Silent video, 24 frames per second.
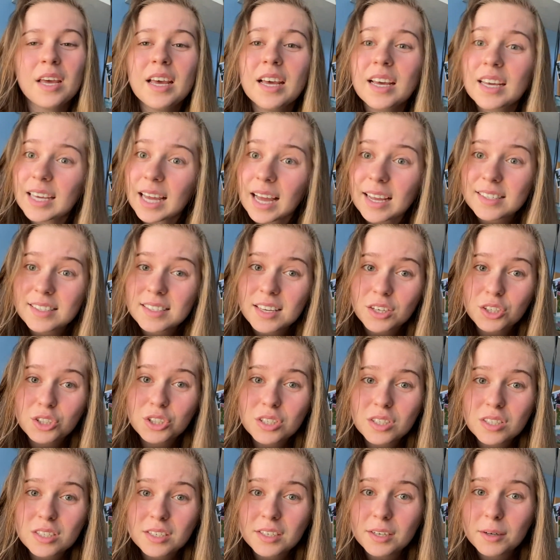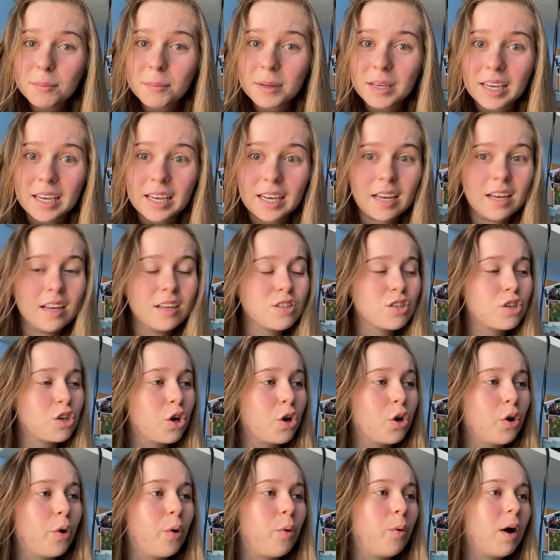gas stations near me.
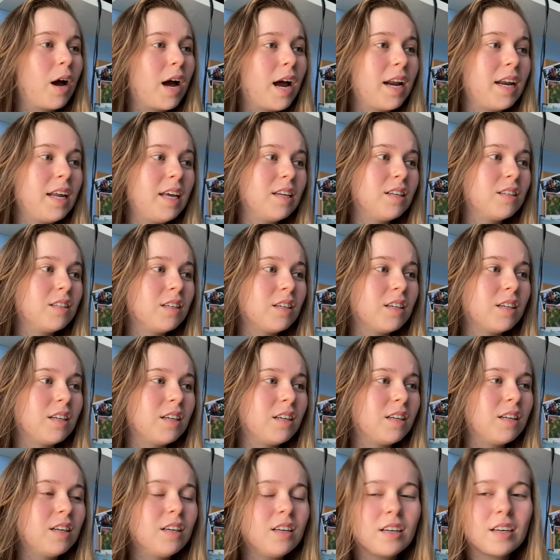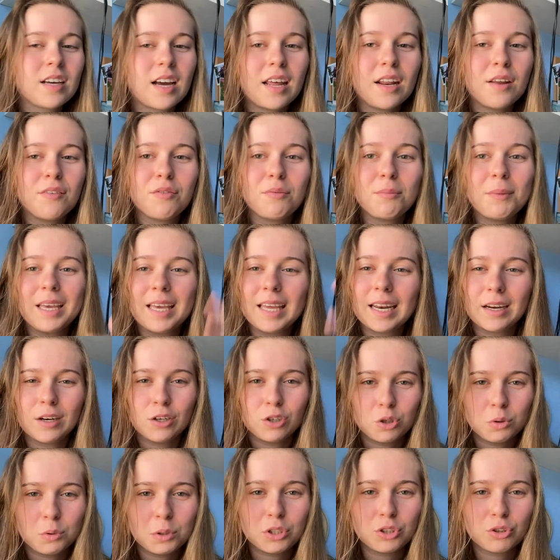So I need to kind of make it
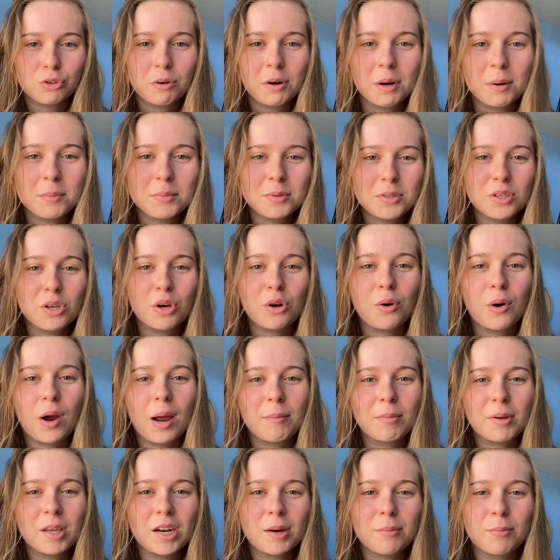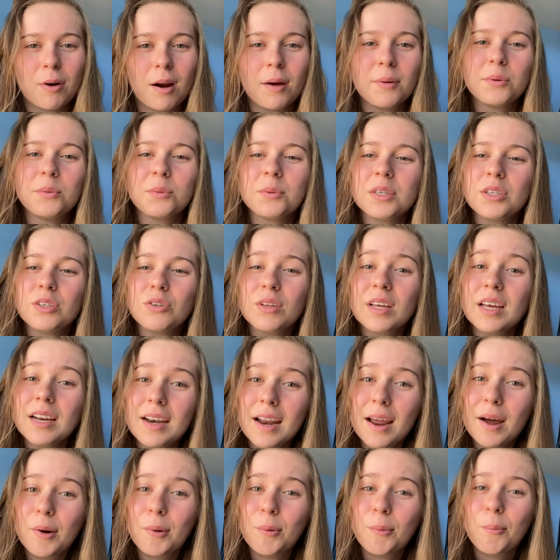into a trip. So I'm going to probably do that
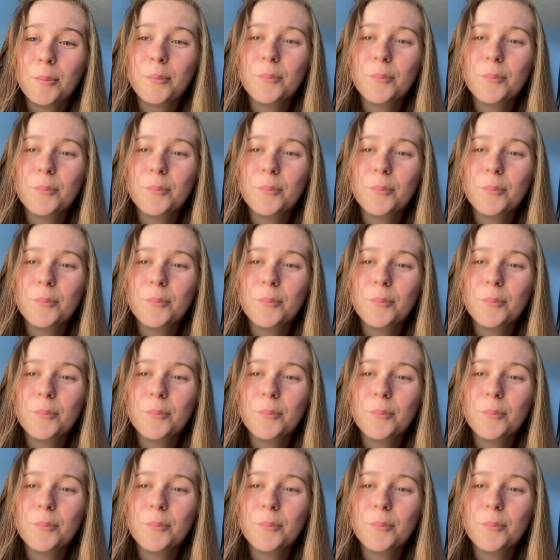now